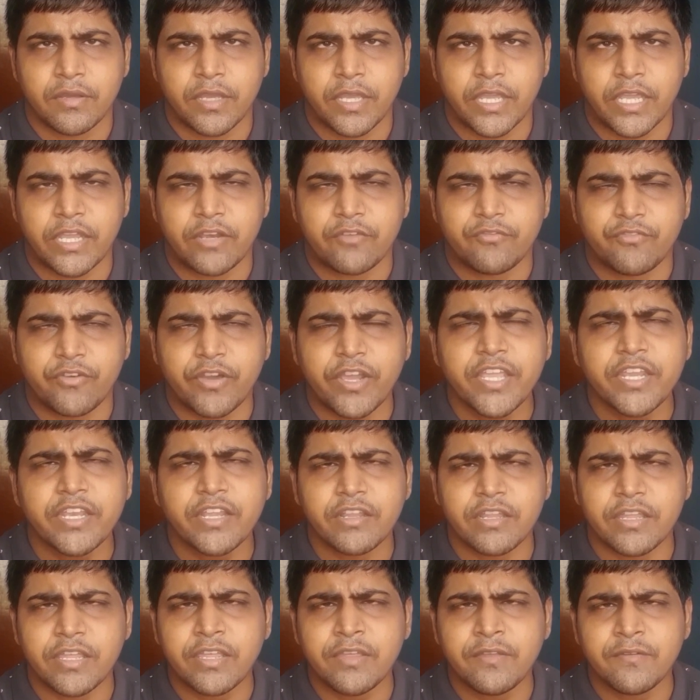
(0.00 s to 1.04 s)
And
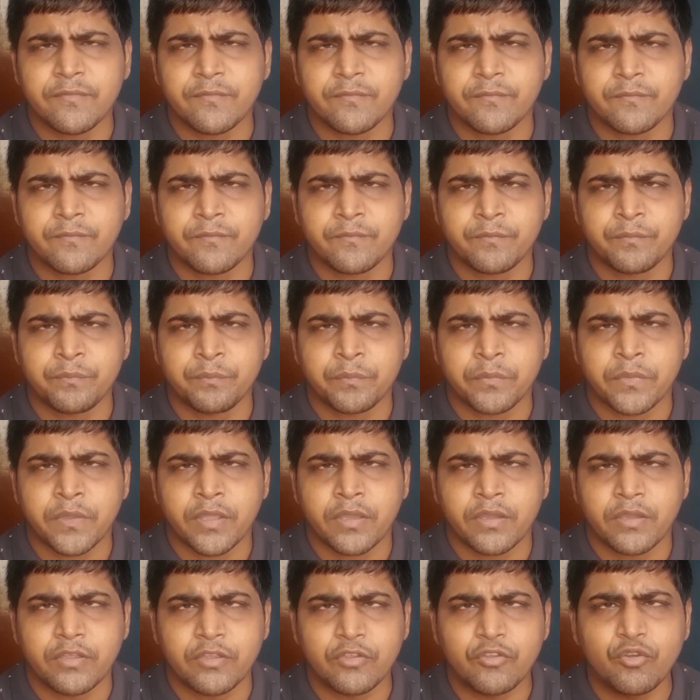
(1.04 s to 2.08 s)
finally,
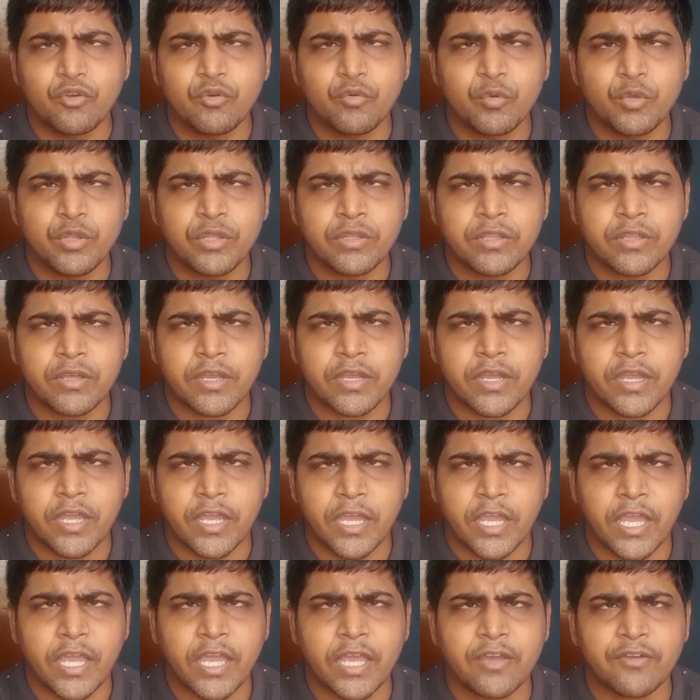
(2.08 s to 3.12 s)
you will
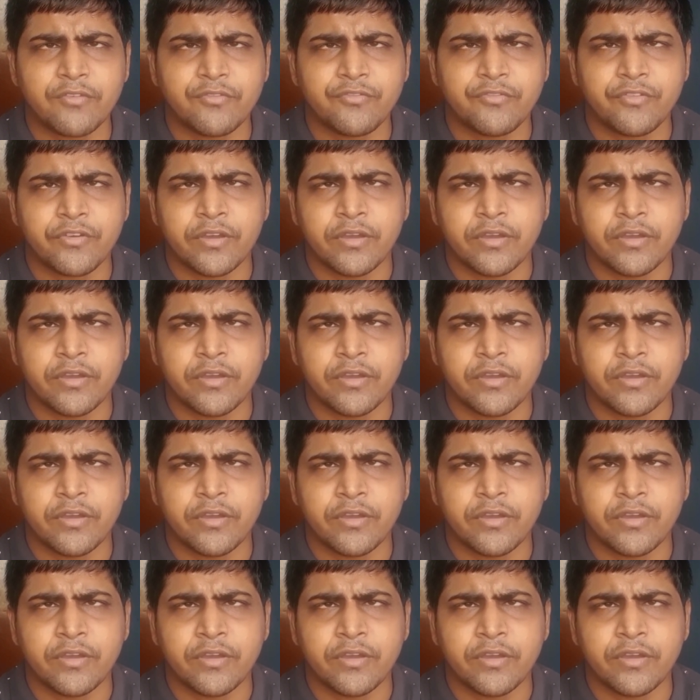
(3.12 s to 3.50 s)
have